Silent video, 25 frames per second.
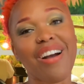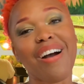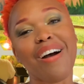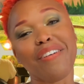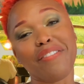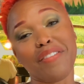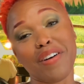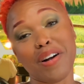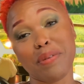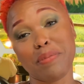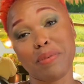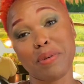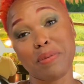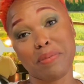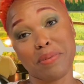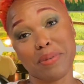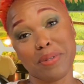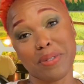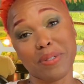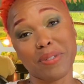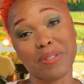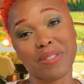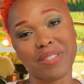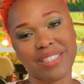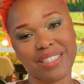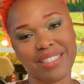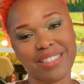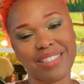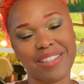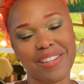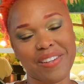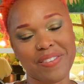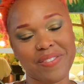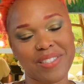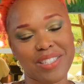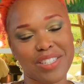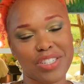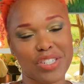of all people,
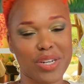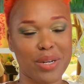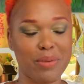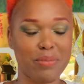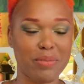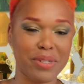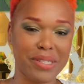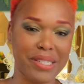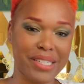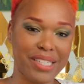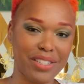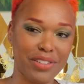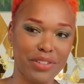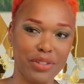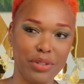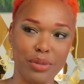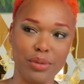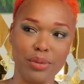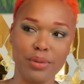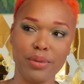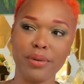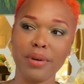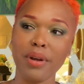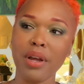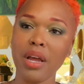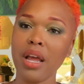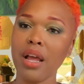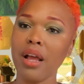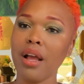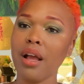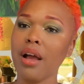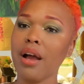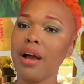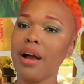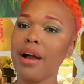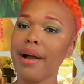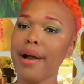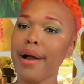loves the trampoline too.
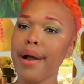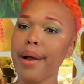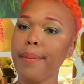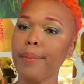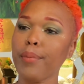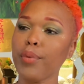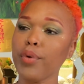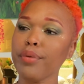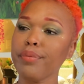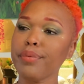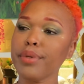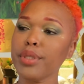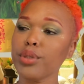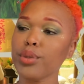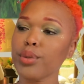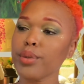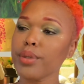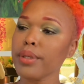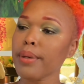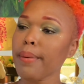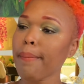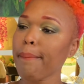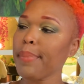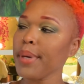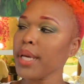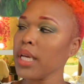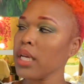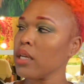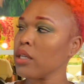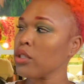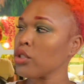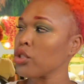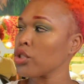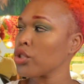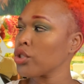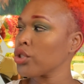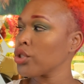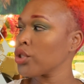We've been doing the
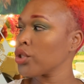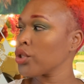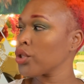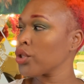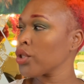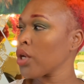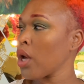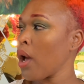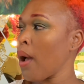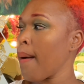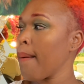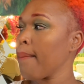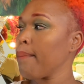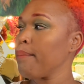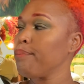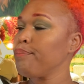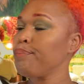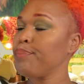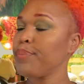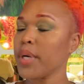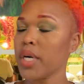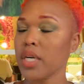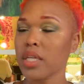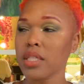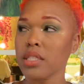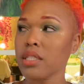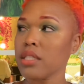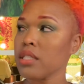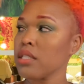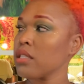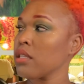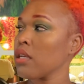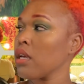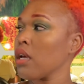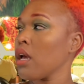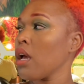beach, but